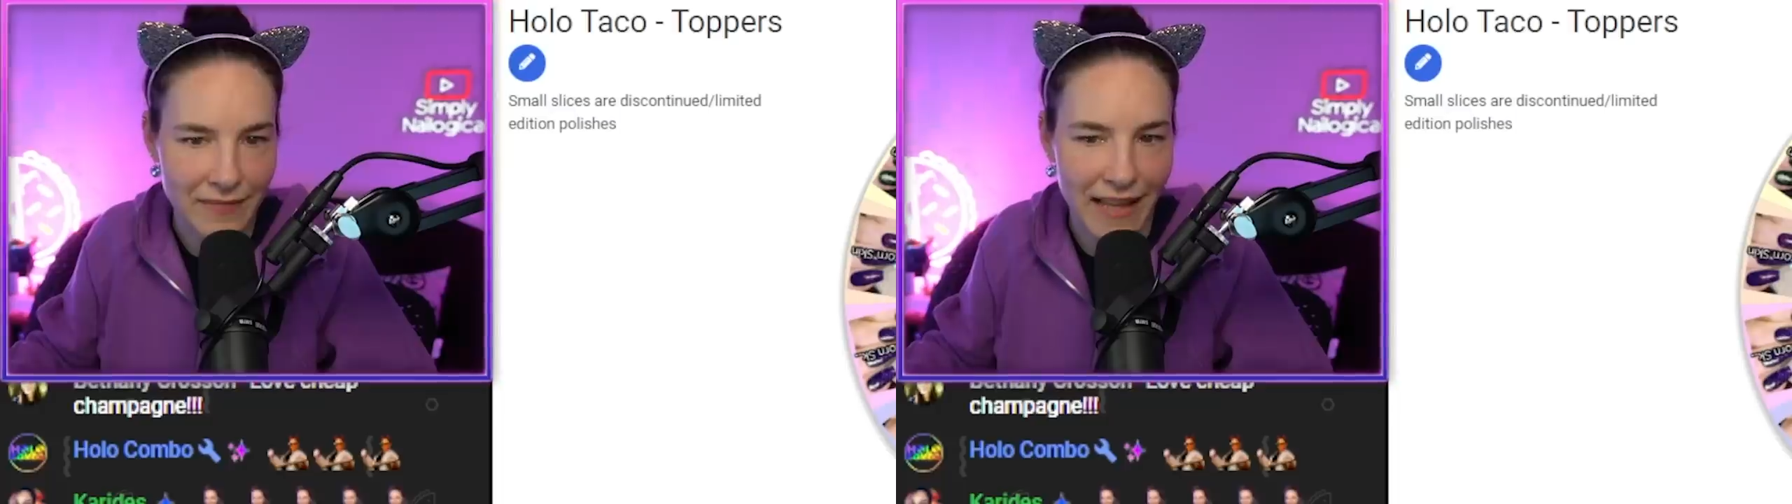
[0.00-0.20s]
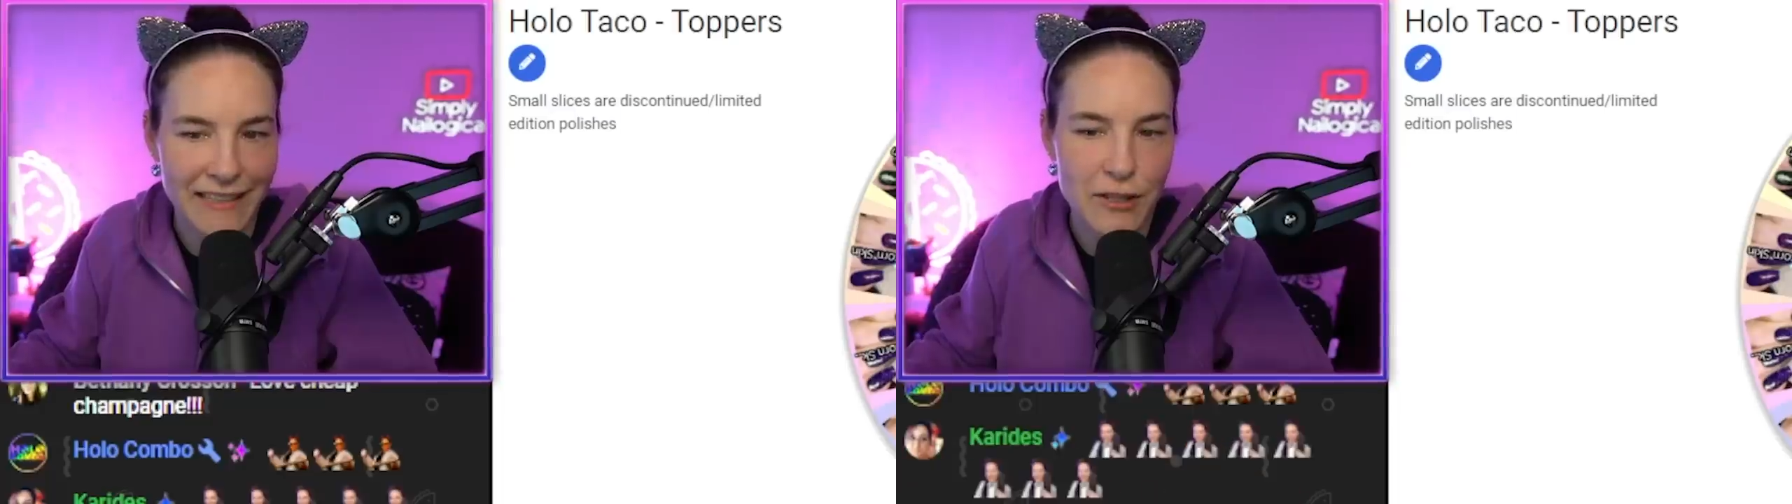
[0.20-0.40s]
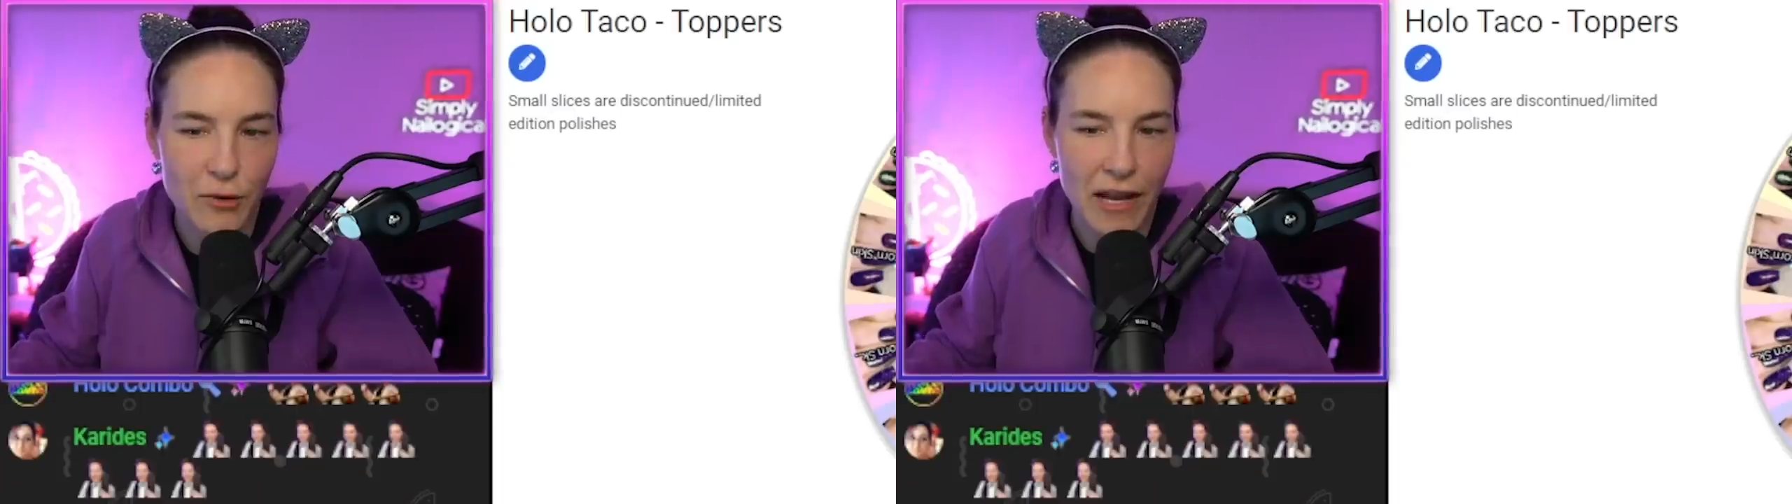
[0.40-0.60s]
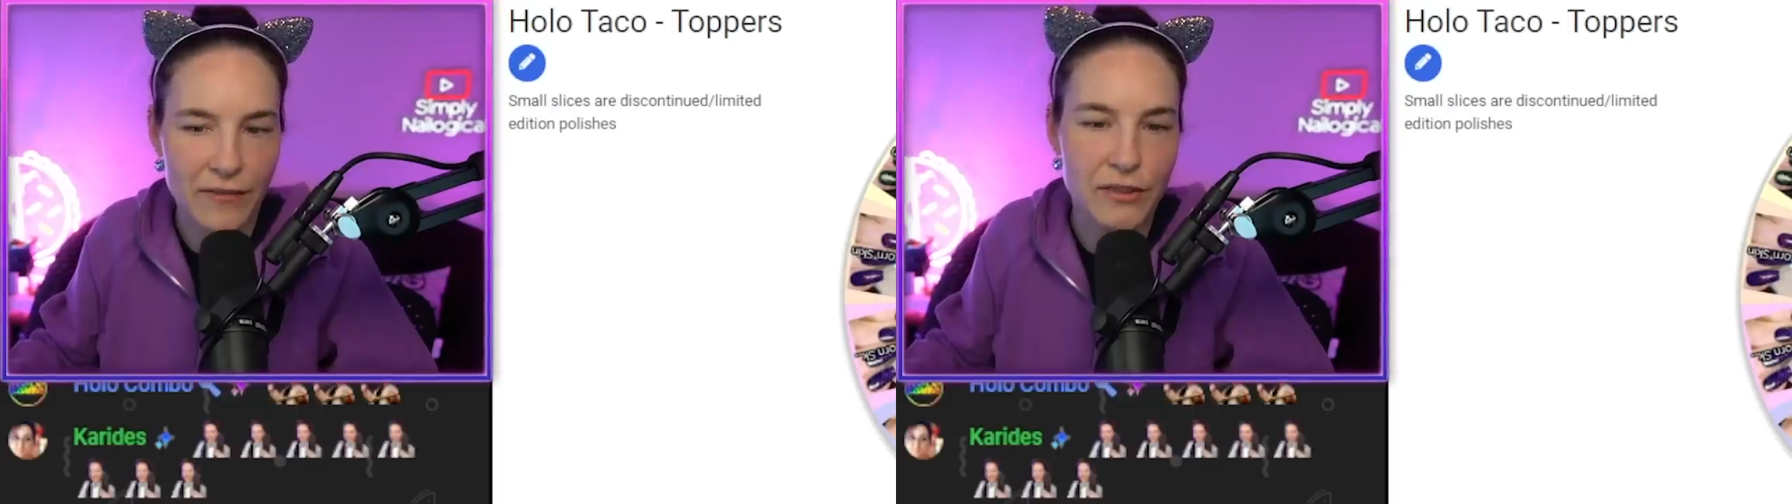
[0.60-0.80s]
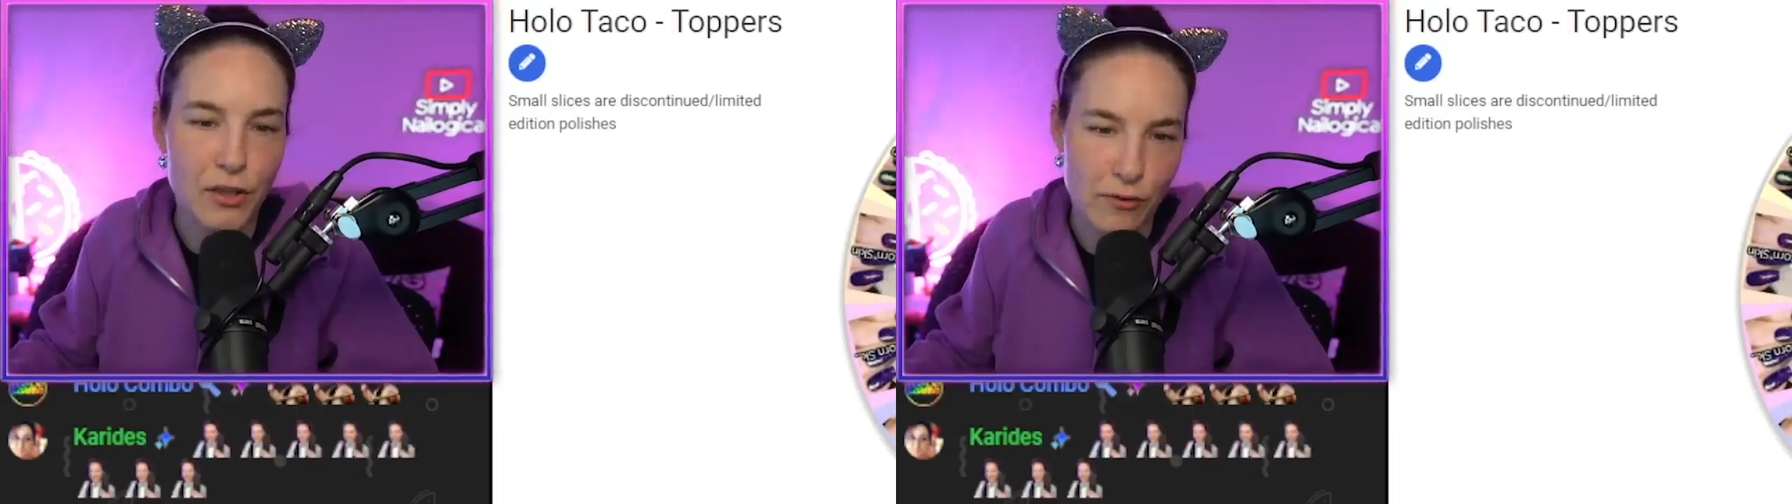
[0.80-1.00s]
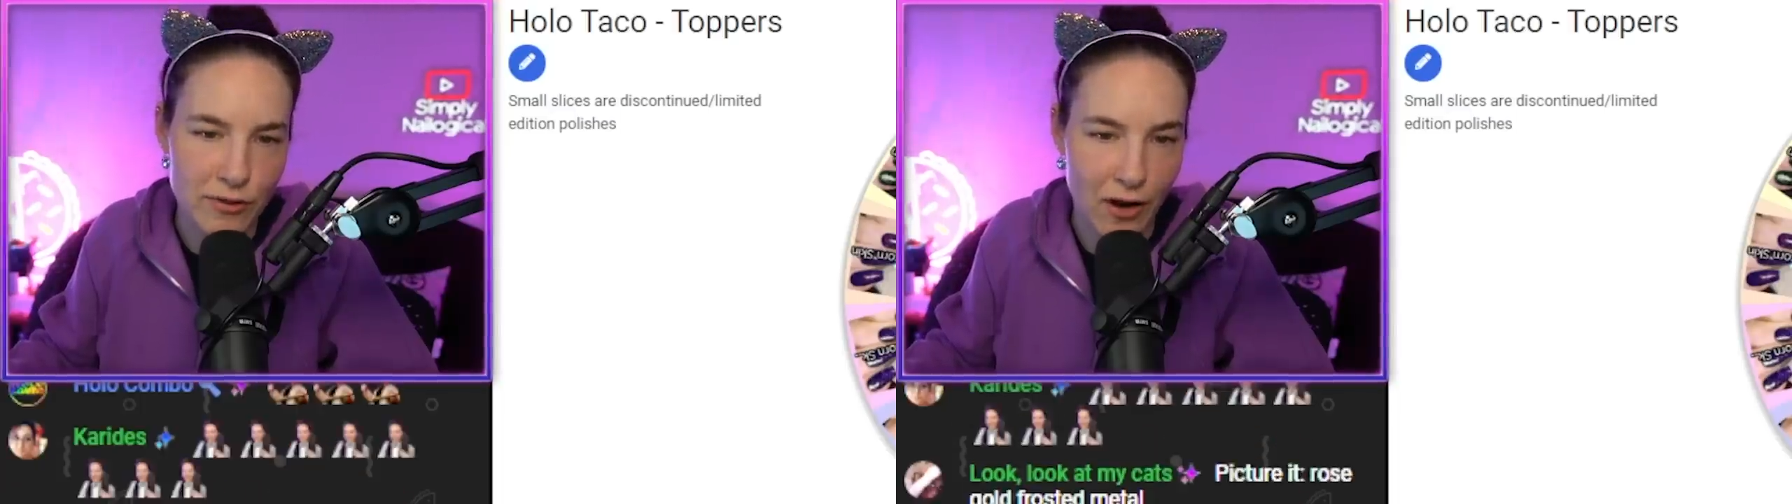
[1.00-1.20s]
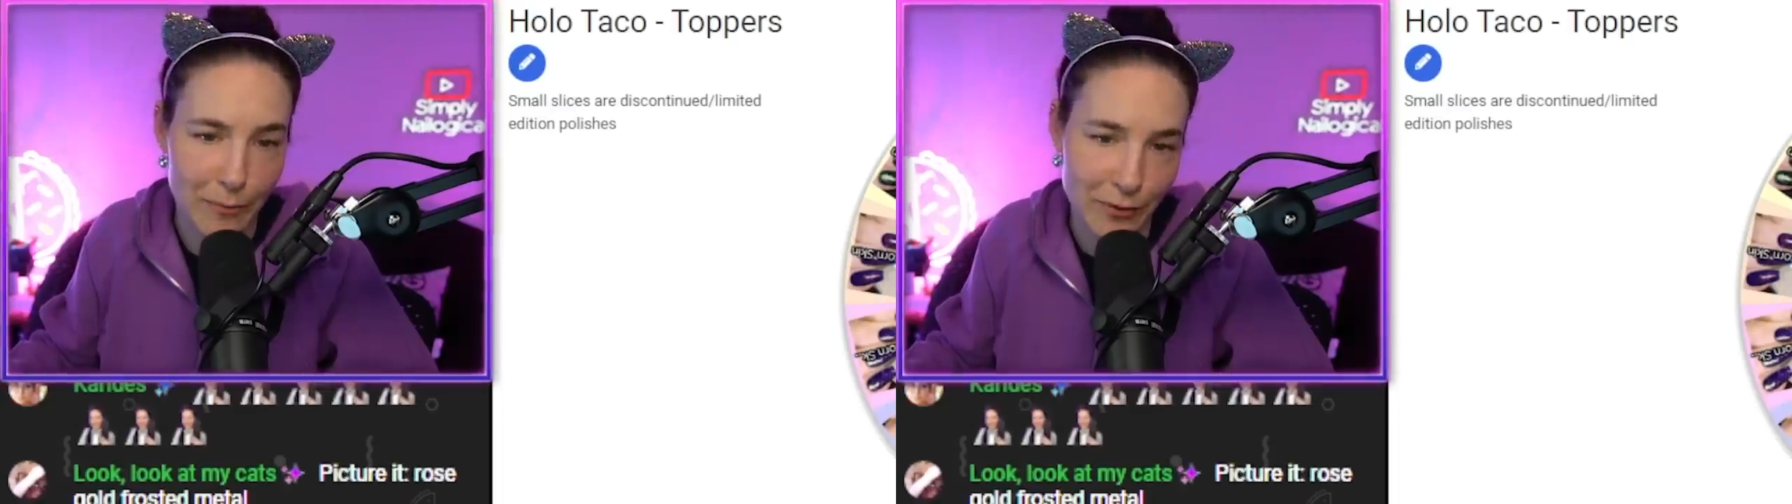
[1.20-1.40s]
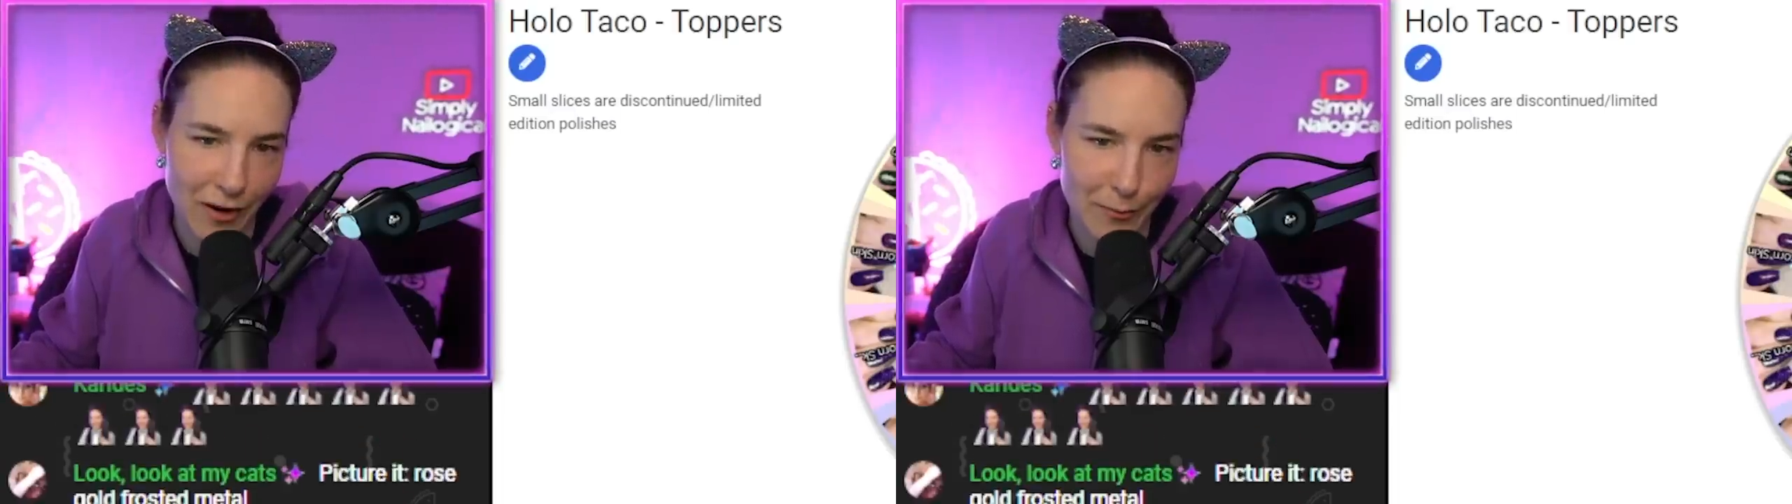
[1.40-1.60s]
I don't have a no
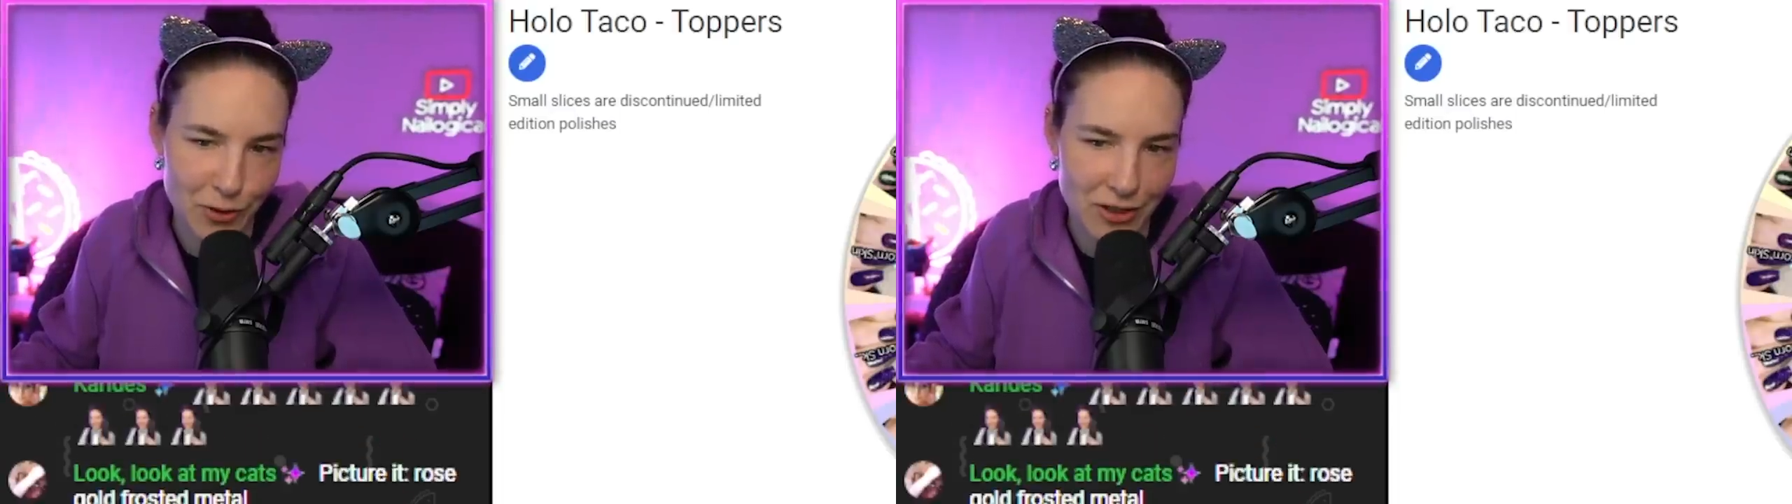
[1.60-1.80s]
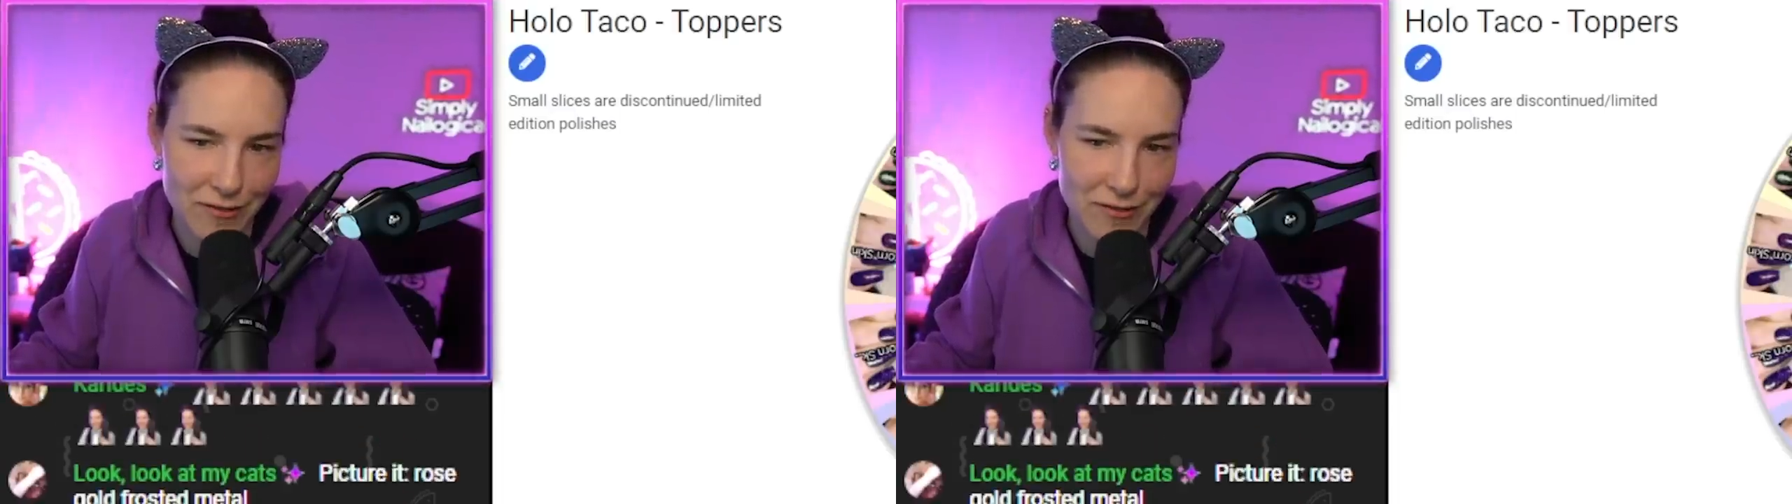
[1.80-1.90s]
topper option,